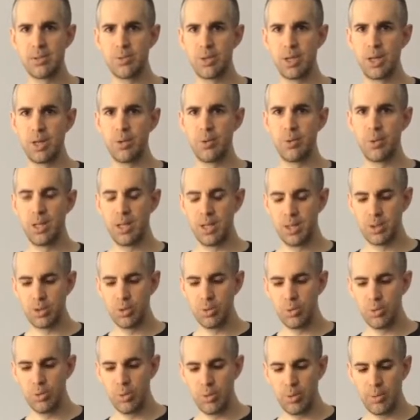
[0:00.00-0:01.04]
right away
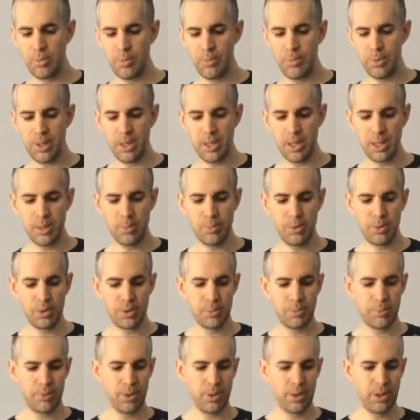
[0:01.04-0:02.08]
to being able to
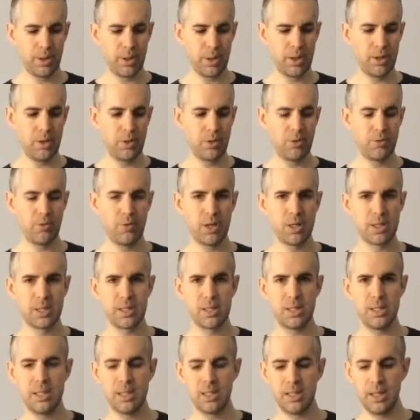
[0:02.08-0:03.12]
plug your vest
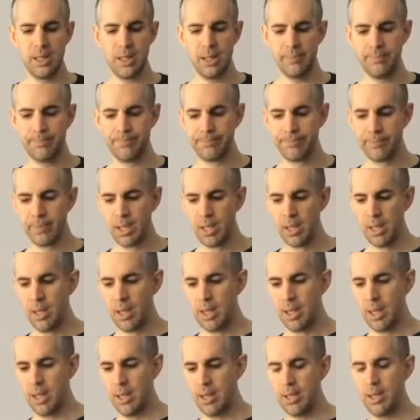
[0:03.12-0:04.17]
easily.
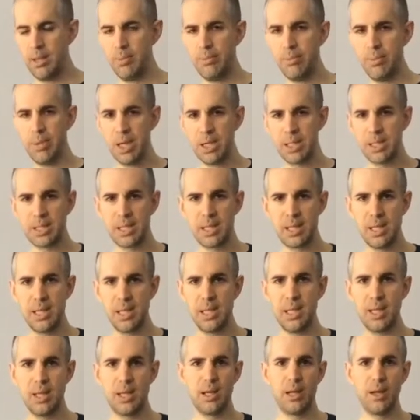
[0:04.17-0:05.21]
The
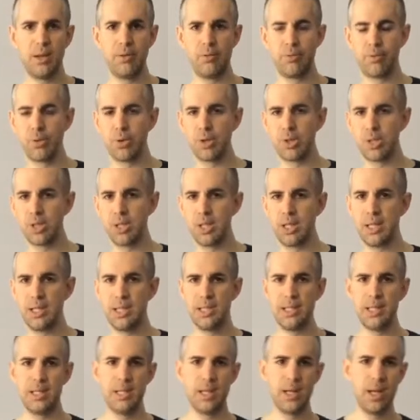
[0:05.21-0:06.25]
Muske unfortunately
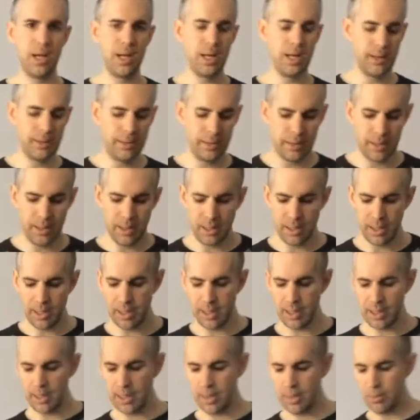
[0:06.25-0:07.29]
did not
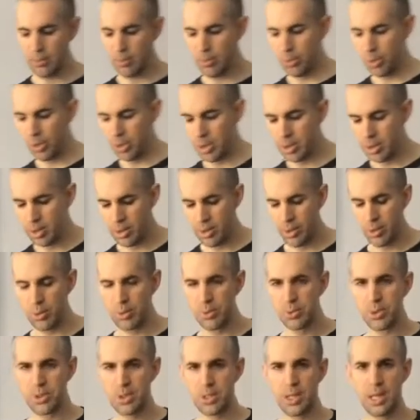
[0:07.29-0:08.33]
come with
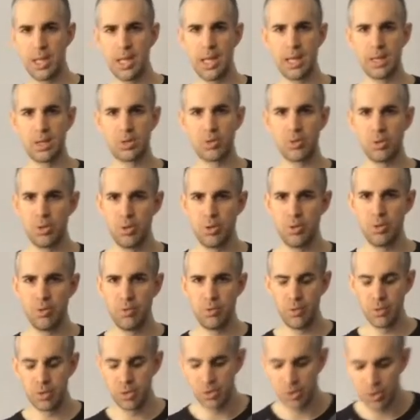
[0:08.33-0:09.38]
those extra
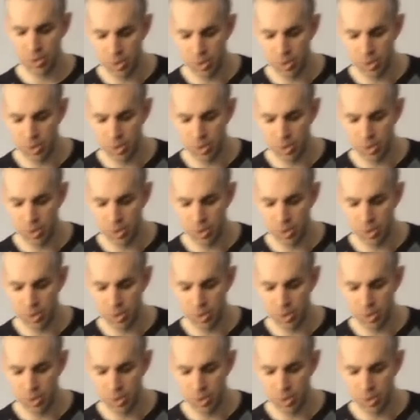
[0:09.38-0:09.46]
universal